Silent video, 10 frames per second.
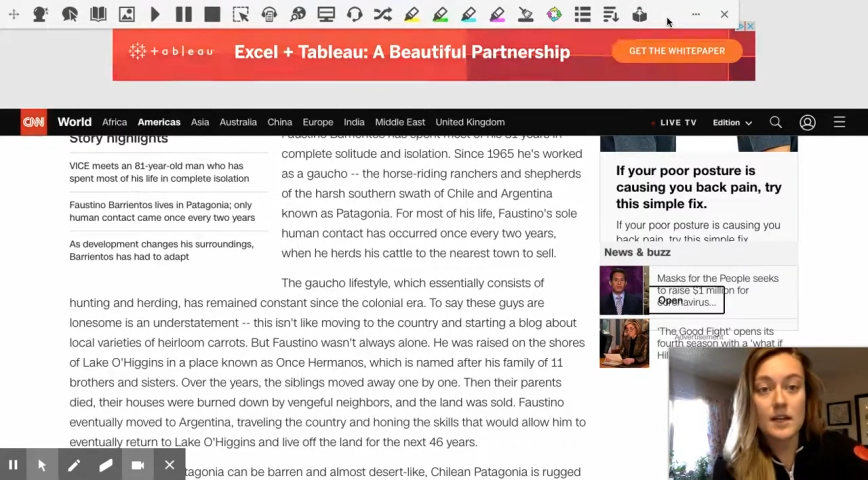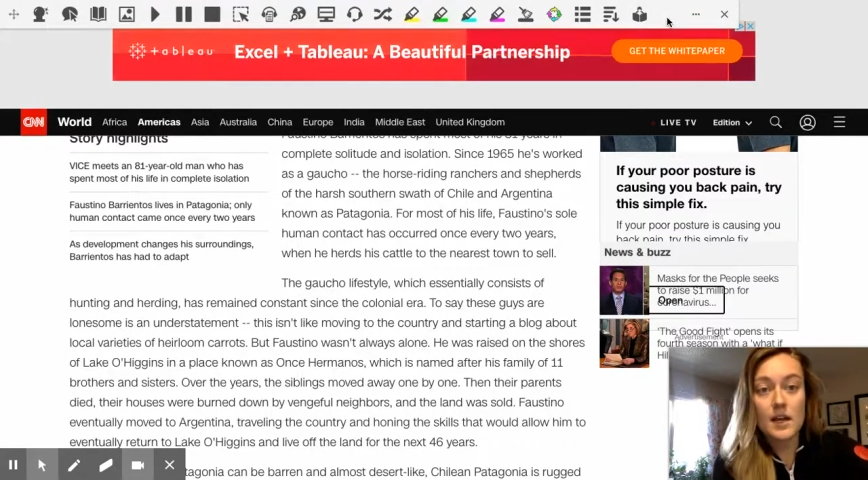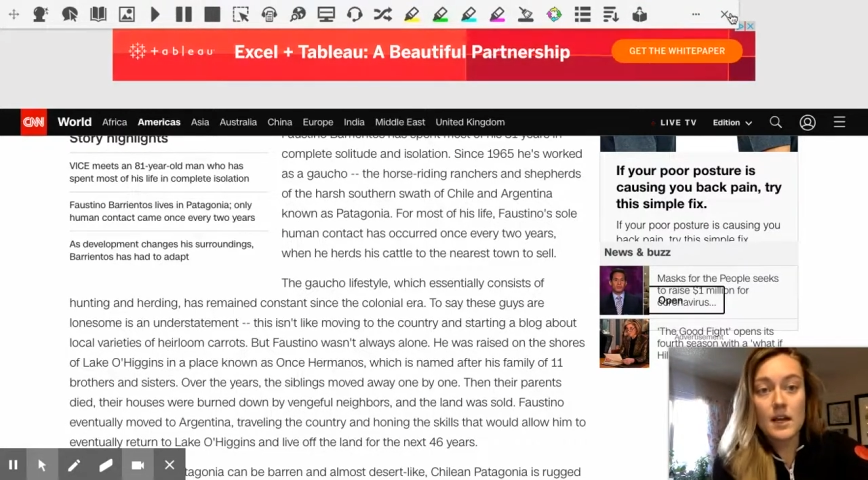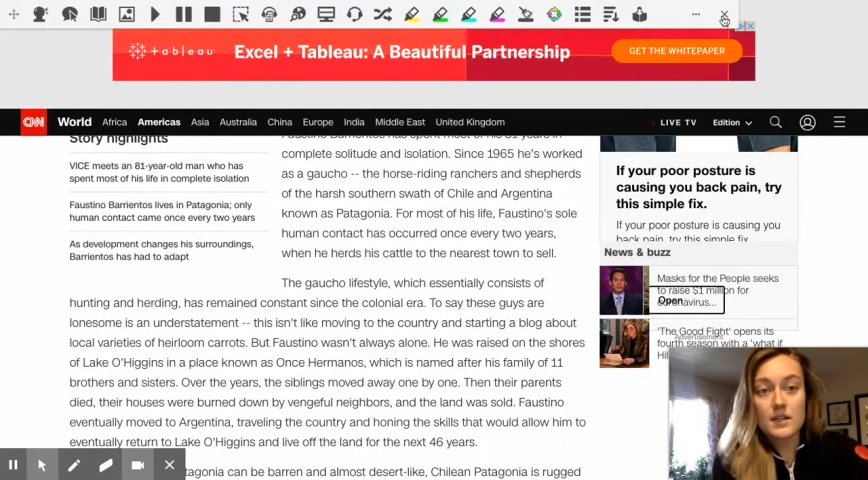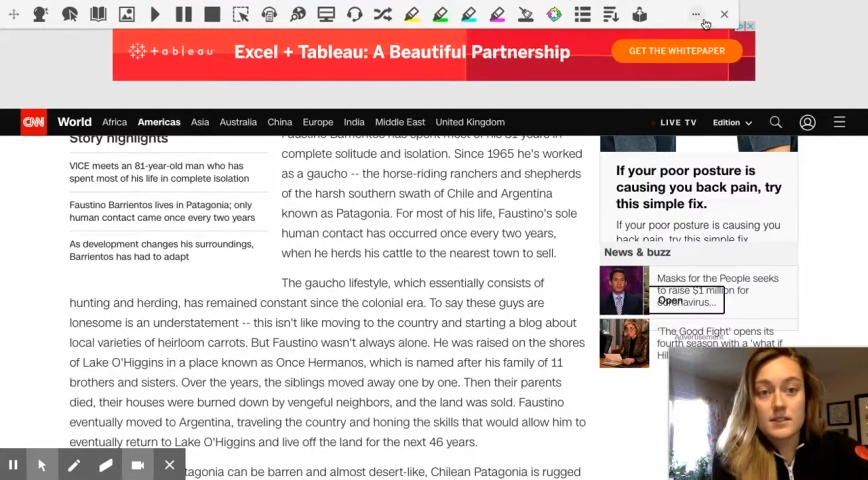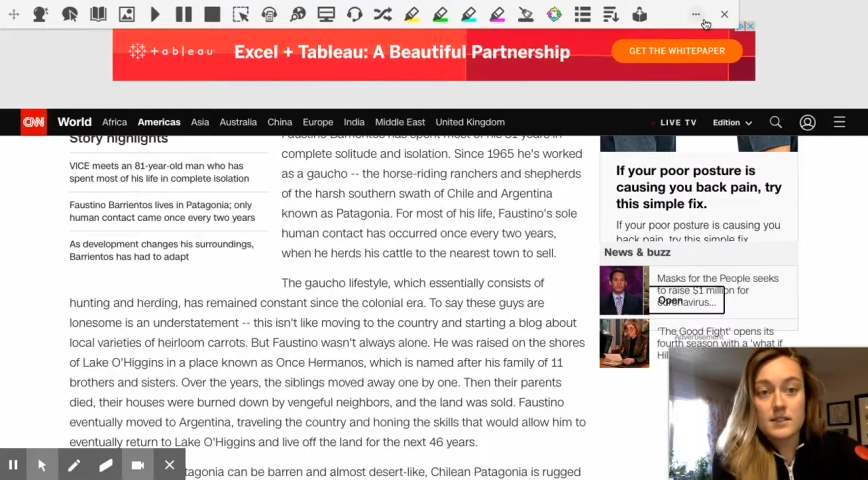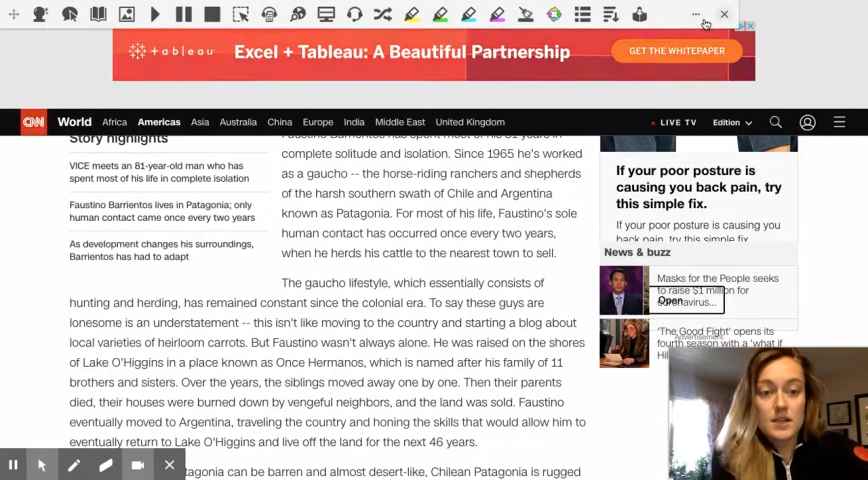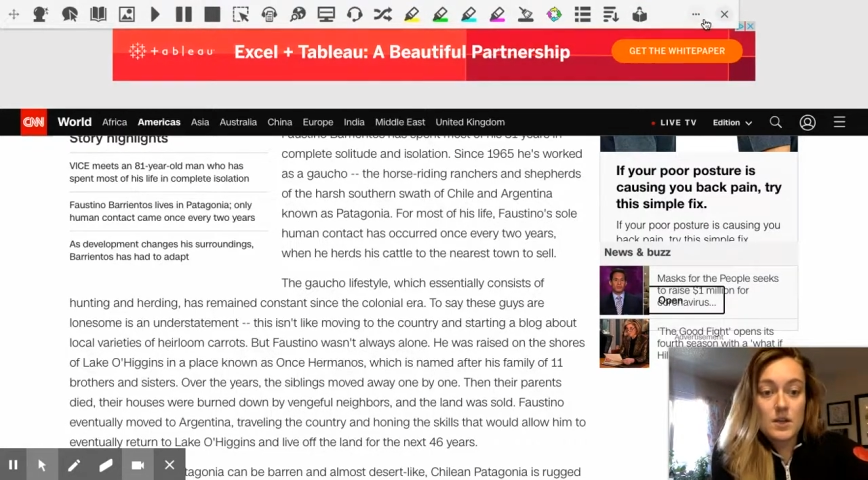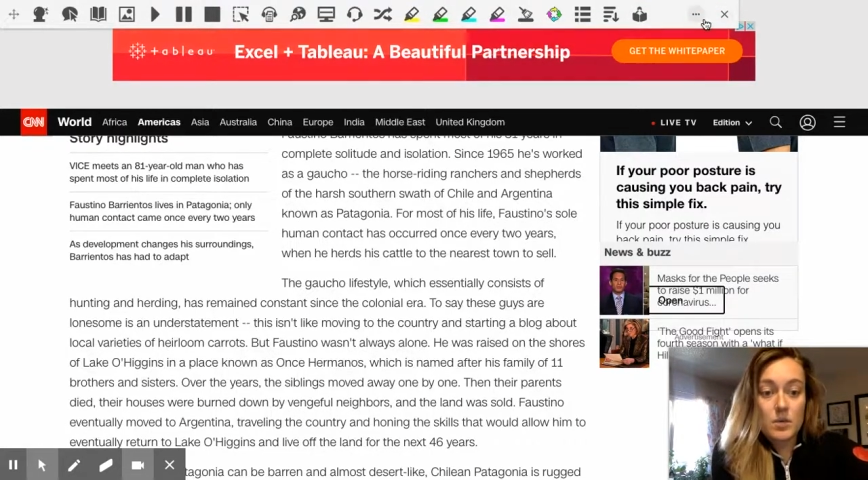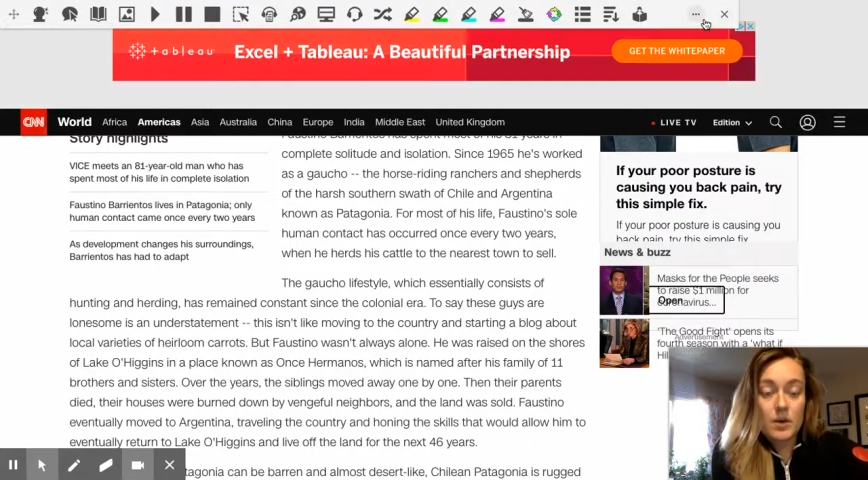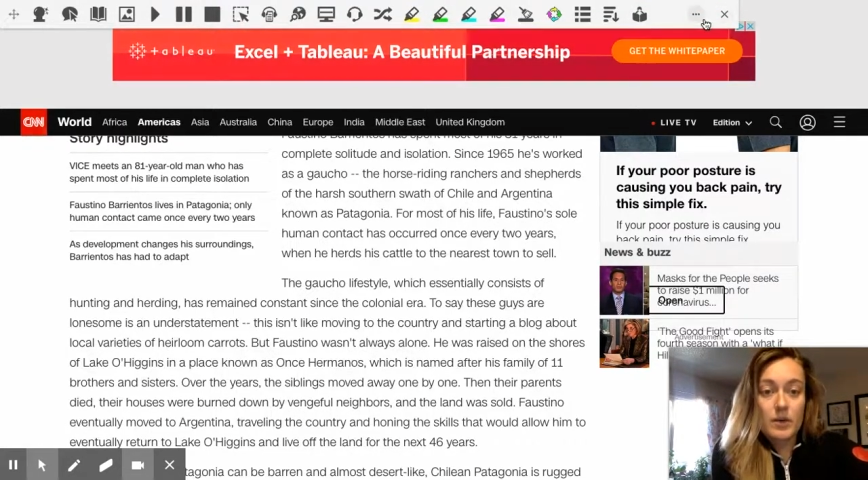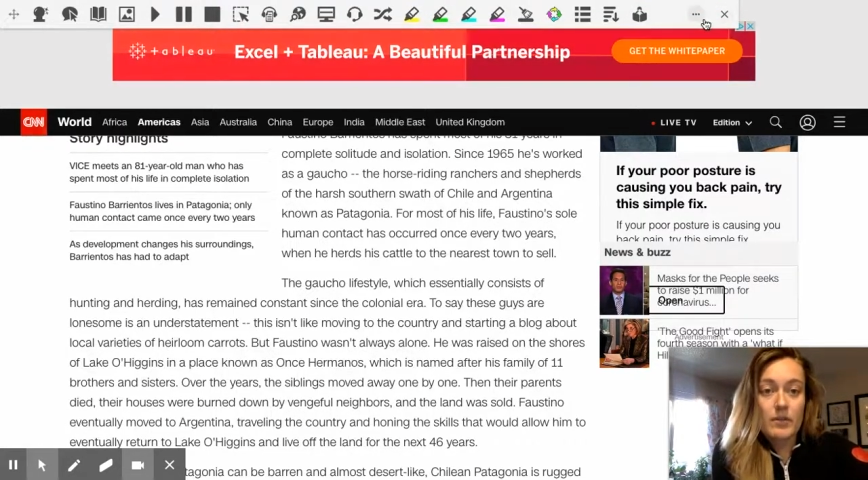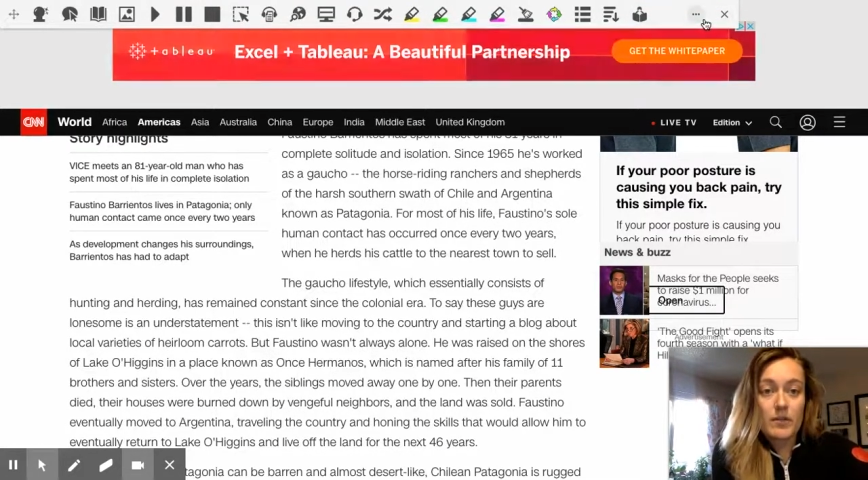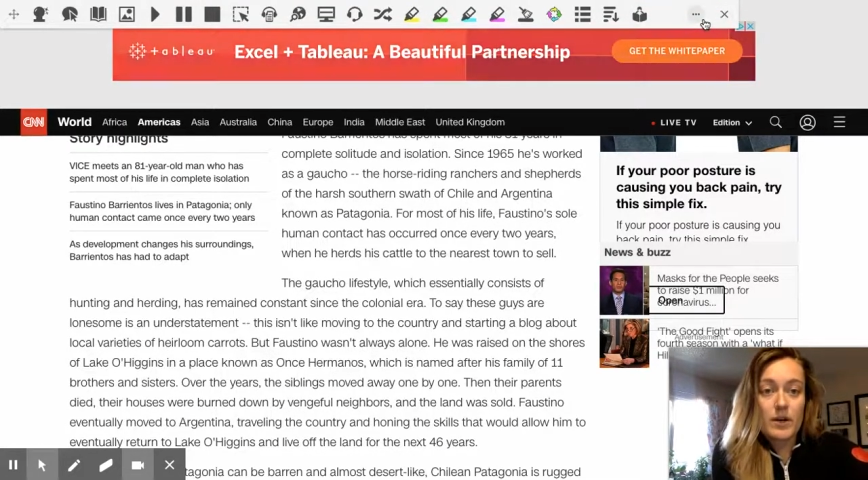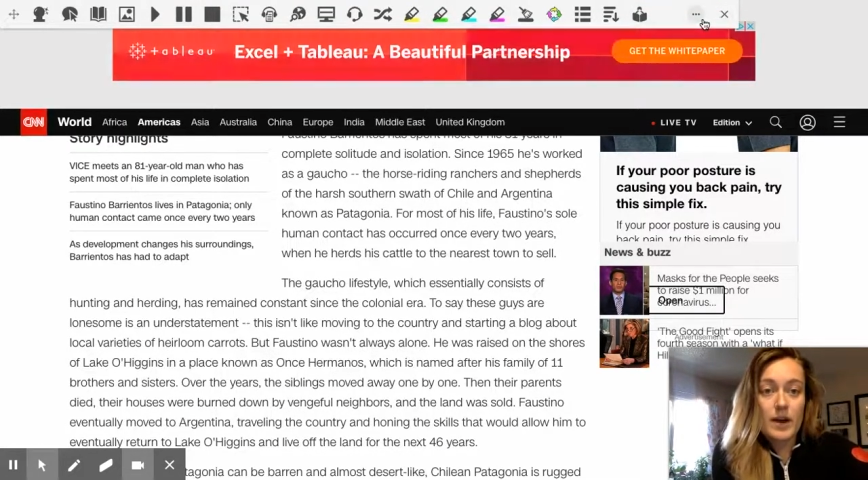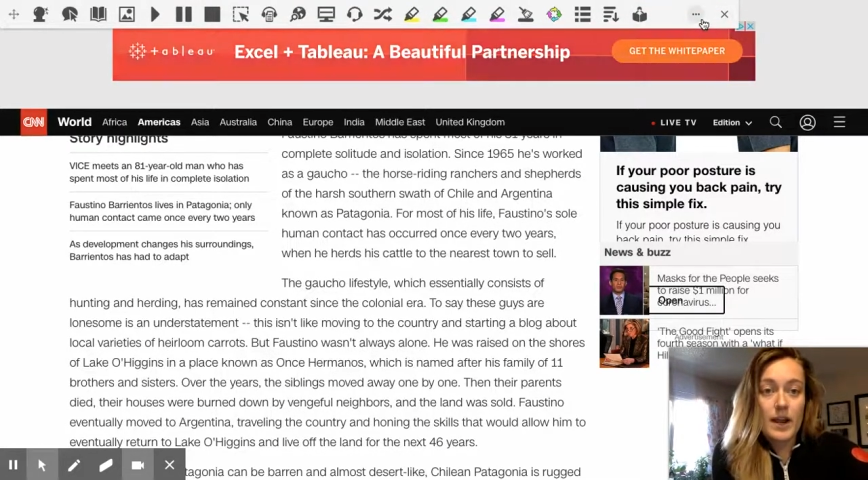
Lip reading: see what Read and Write has